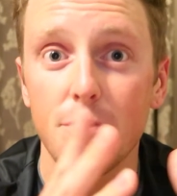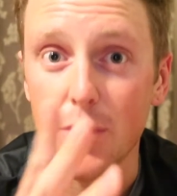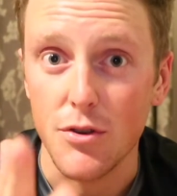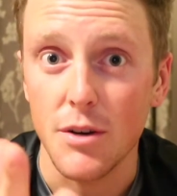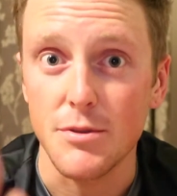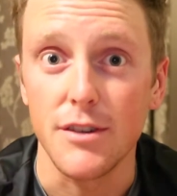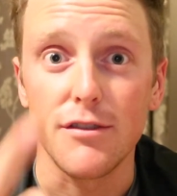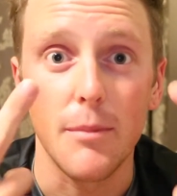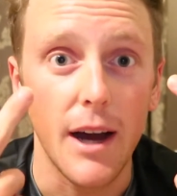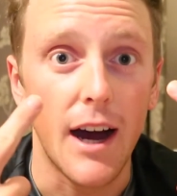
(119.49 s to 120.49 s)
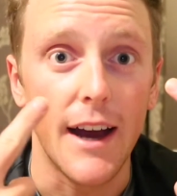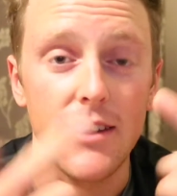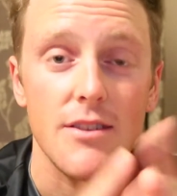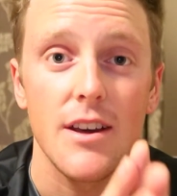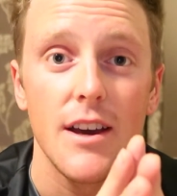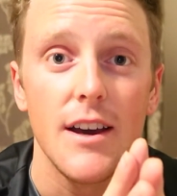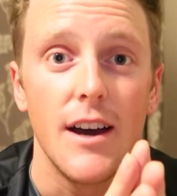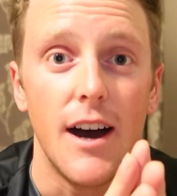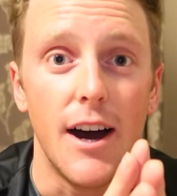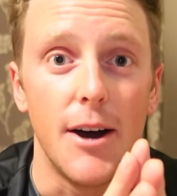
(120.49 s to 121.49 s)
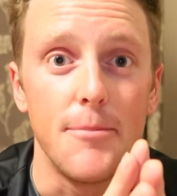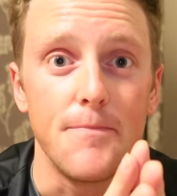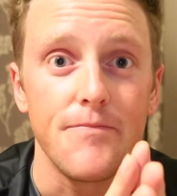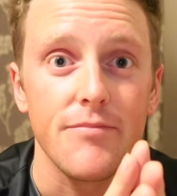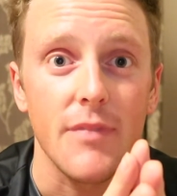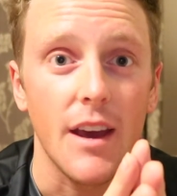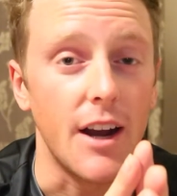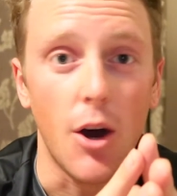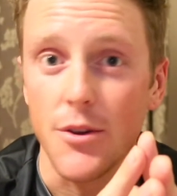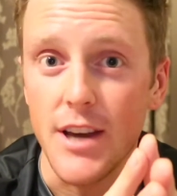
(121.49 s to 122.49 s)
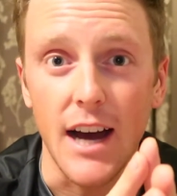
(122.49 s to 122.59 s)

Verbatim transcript: prescription for my eyes, um, and I always